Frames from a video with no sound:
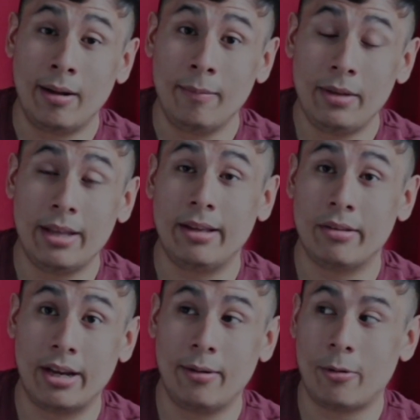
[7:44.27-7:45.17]
Yeah,
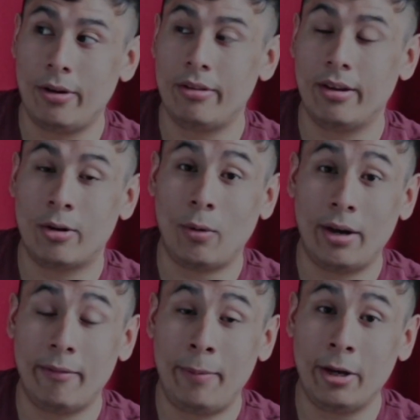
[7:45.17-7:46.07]
that's kind of creates
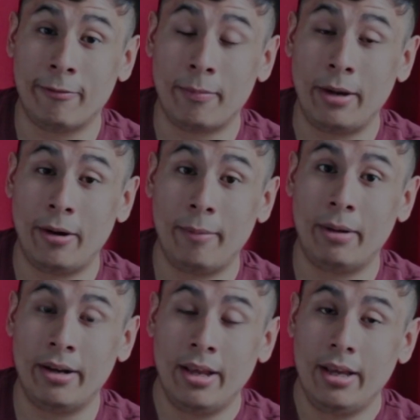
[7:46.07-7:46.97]
quite a pickle for Perry,
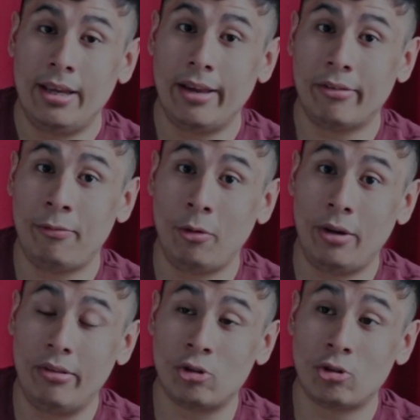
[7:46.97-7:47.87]
but he has a few
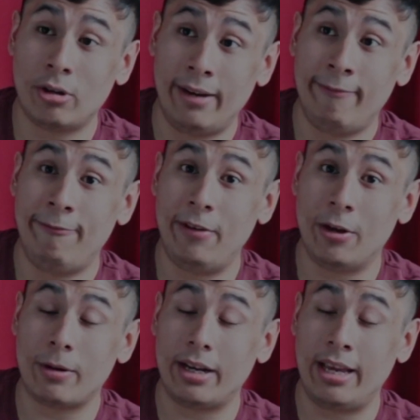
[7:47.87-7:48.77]
days to try and
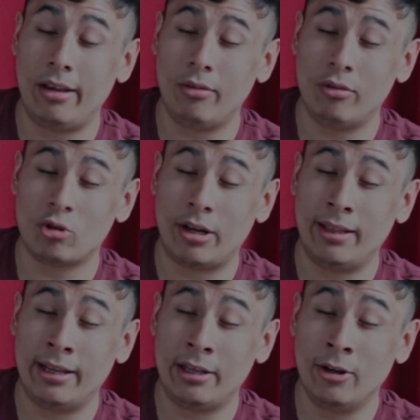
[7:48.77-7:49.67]
figure out a case to try
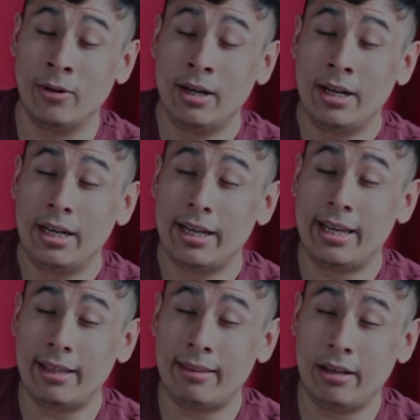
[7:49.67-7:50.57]
and, like, you know,
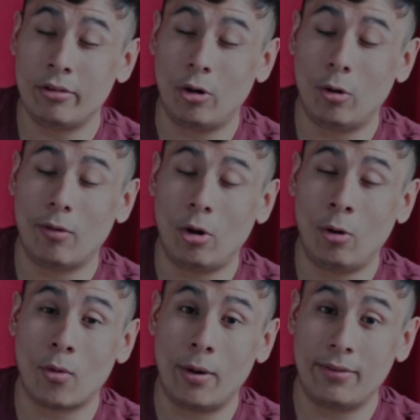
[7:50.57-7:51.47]
get things
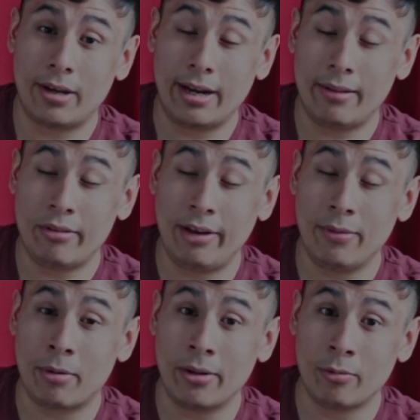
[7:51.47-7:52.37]
over with to kind of save
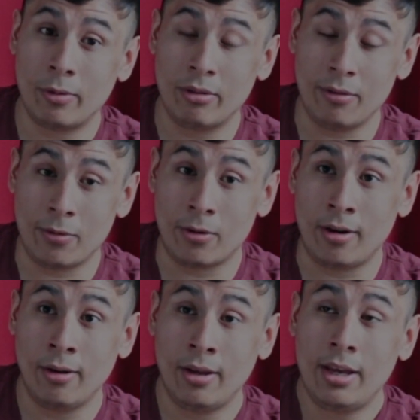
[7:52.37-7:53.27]
the brothers once and for
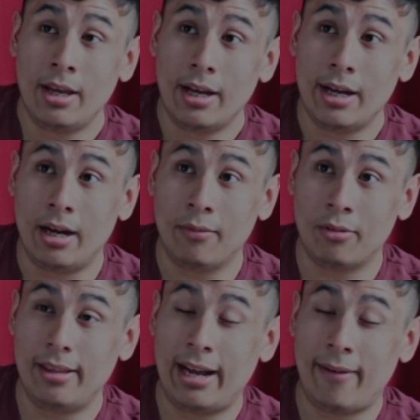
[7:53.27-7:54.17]
all.
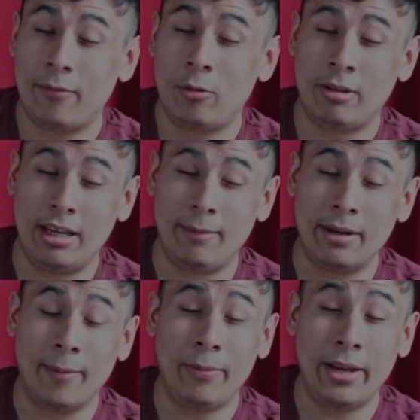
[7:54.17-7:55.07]
So they have to team
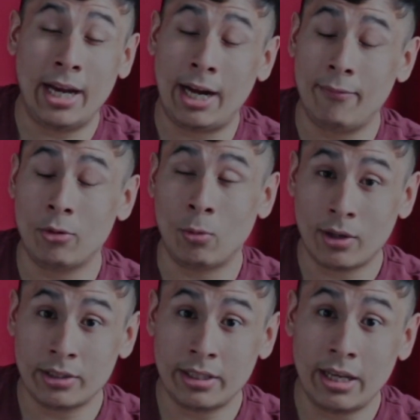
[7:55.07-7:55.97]
up. They have to
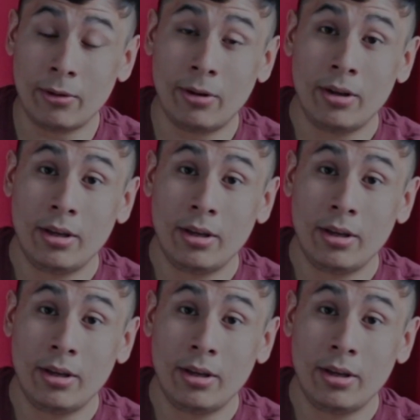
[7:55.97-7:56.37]
work together.